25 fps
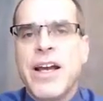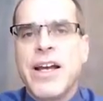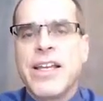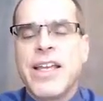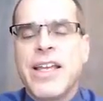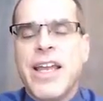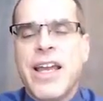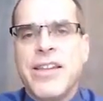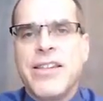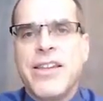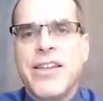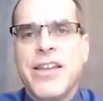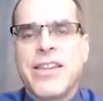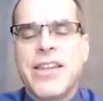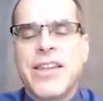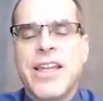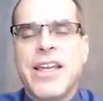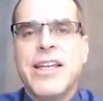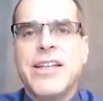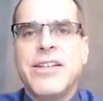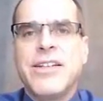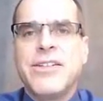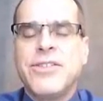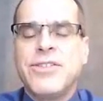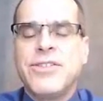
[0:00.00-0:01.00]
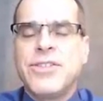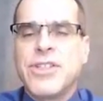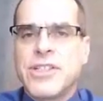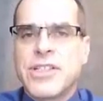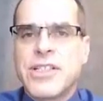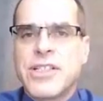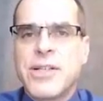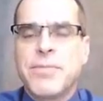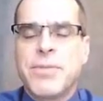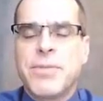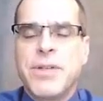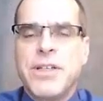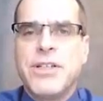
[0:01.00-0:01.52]
again, that they
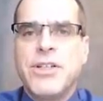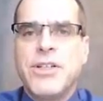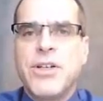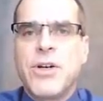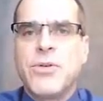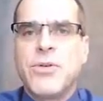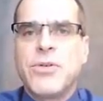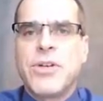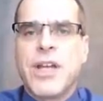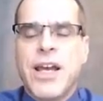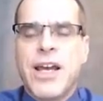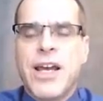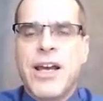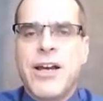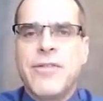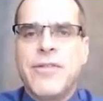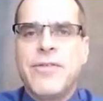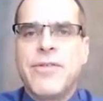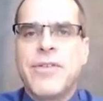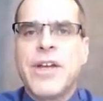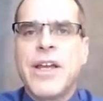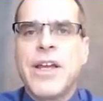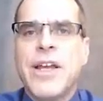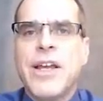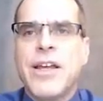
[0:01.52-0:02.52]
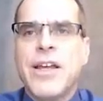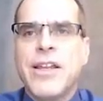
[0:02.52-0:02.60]
just simply don't have